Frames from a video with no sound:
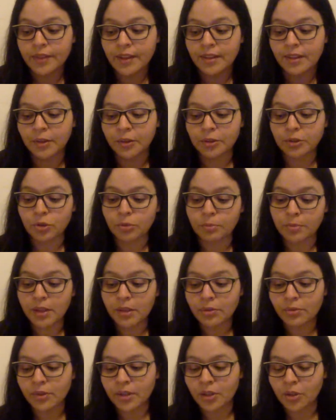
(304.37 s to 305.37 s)
is equal to
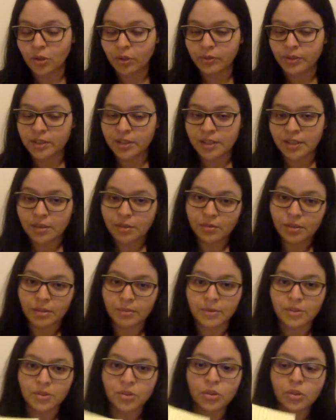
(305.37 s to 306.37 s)
P3 over T3. I'm
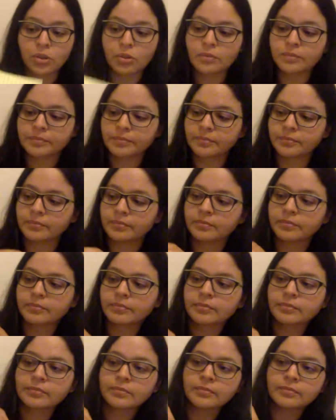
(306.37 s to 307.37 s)
going to show you
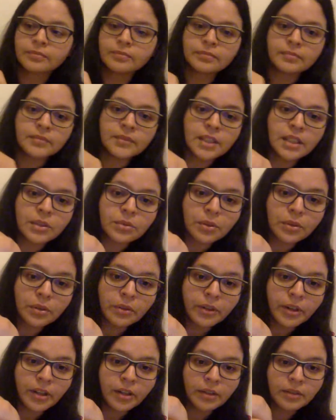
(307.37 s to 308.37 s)
this one
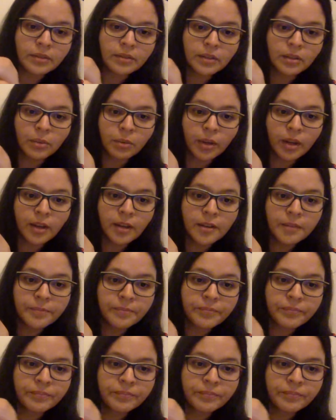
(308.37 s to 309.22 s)
over here. Okay?